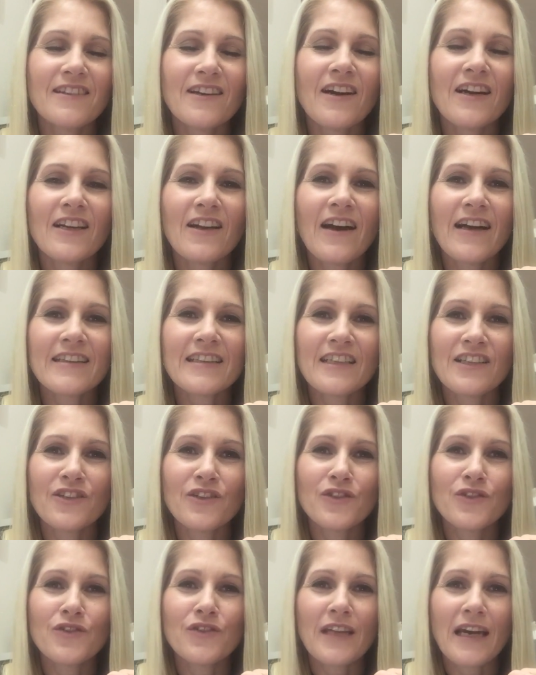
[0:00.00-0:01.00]
I like that
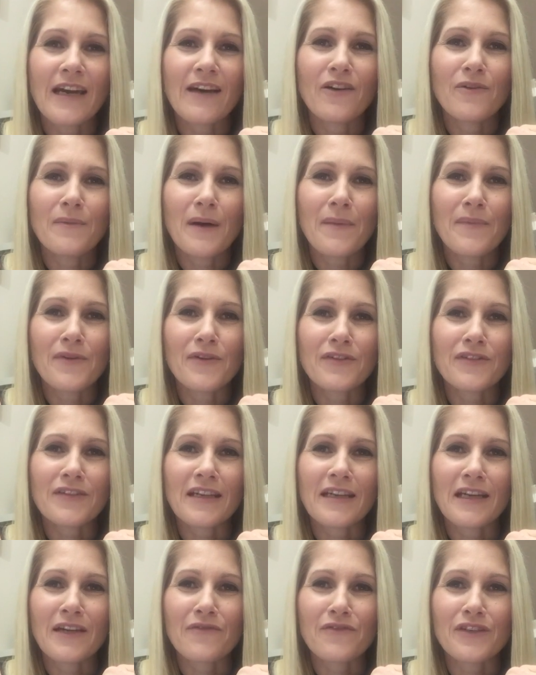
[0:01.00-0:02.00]
you do that on my
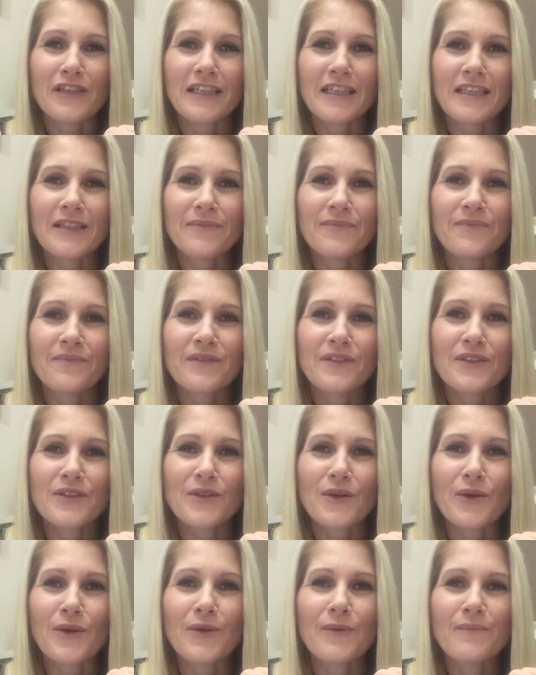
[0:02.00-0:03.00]
birthday every year.
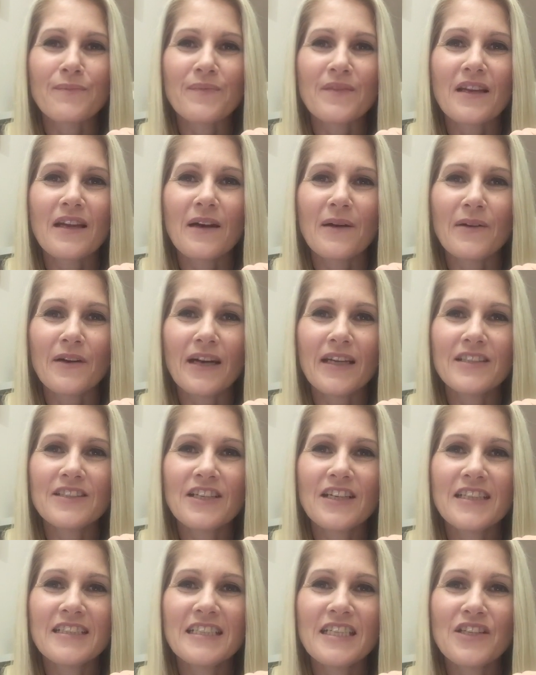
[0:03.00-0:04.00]
So I'm going
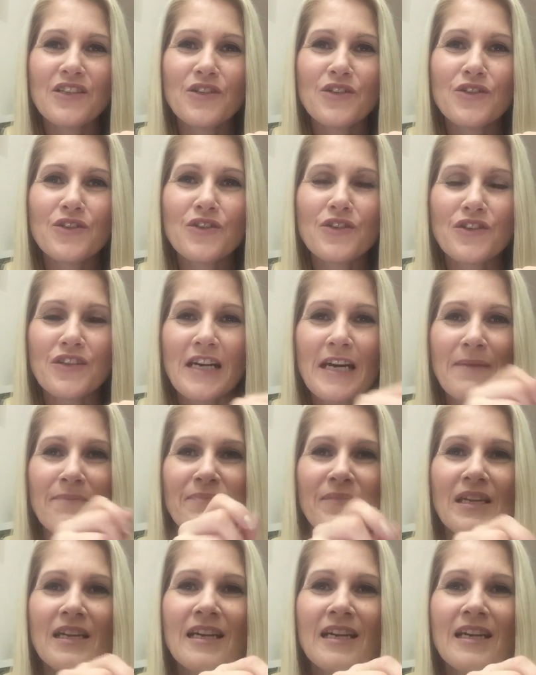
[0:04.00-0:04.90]
to continue to do that.